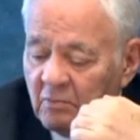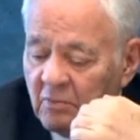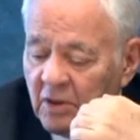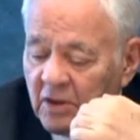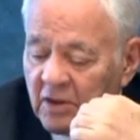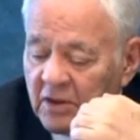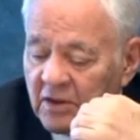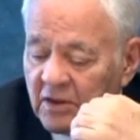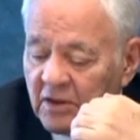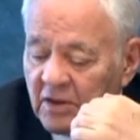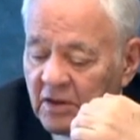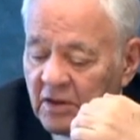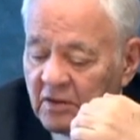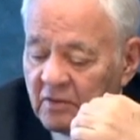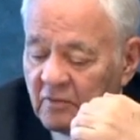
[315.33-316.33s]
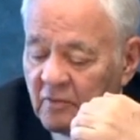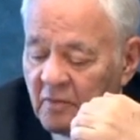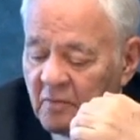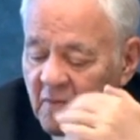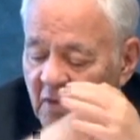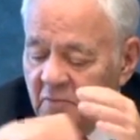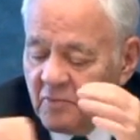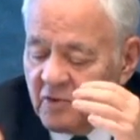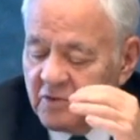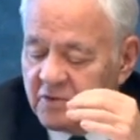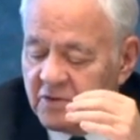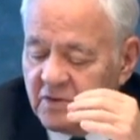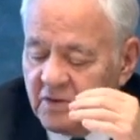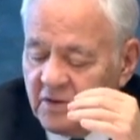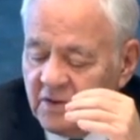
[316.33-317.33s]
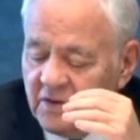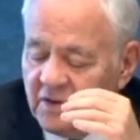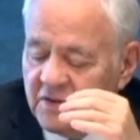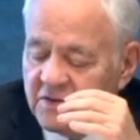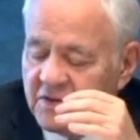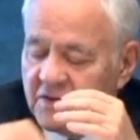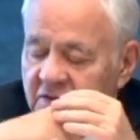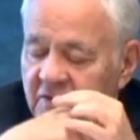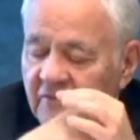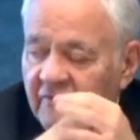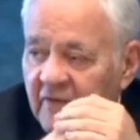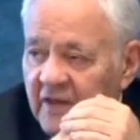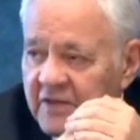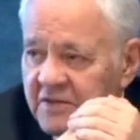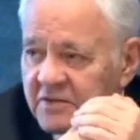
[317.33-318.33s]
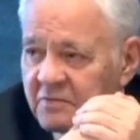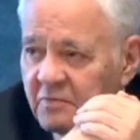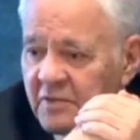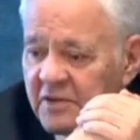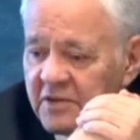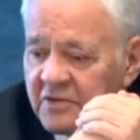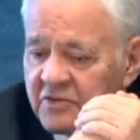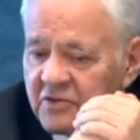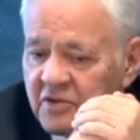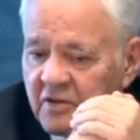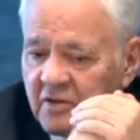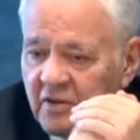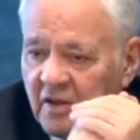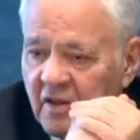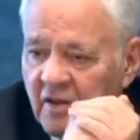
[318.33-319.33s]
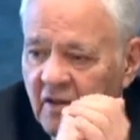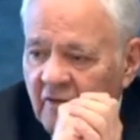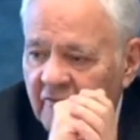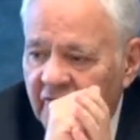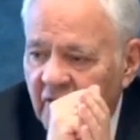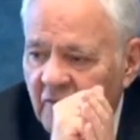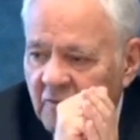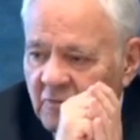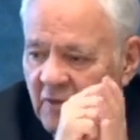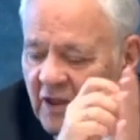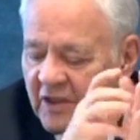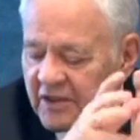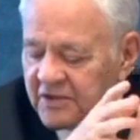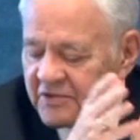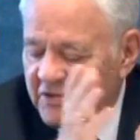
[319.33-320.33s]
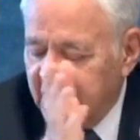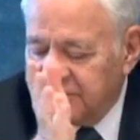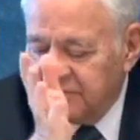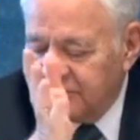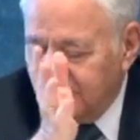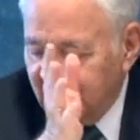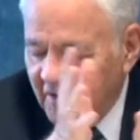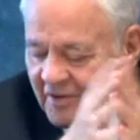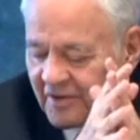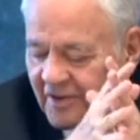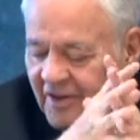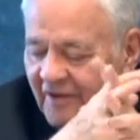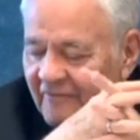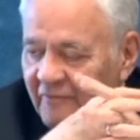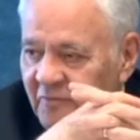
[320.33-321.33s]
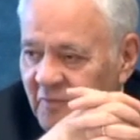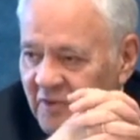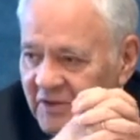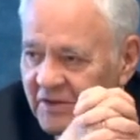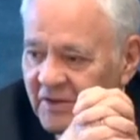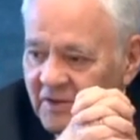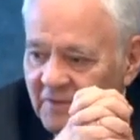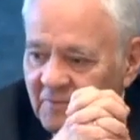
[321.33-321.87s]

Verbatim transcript: but it remembers this is the Vice Minister of Homeland Security or Government.